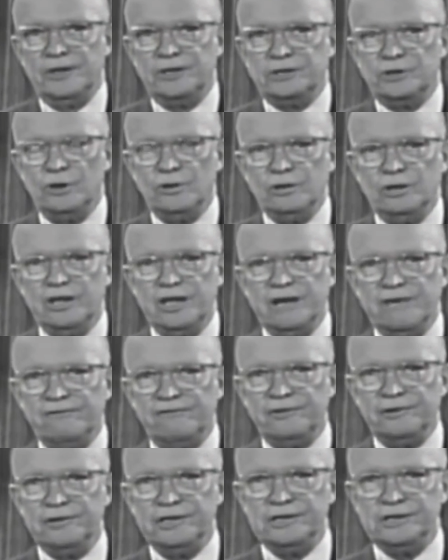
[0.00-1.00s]
The total
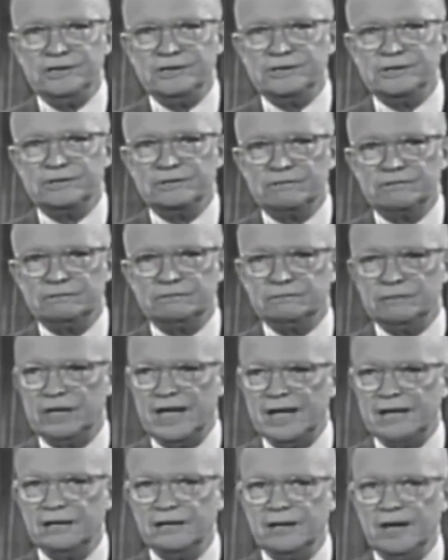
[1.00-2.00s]
influence,
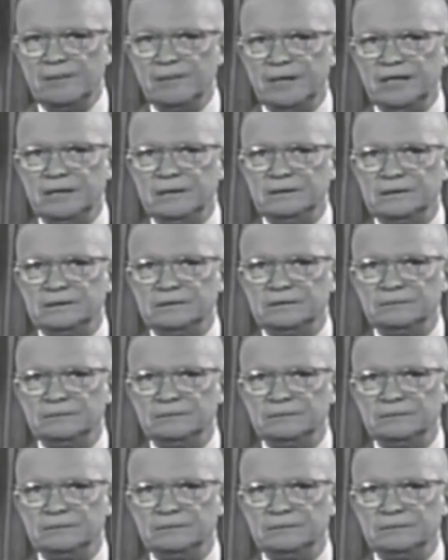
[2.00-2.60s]
economic,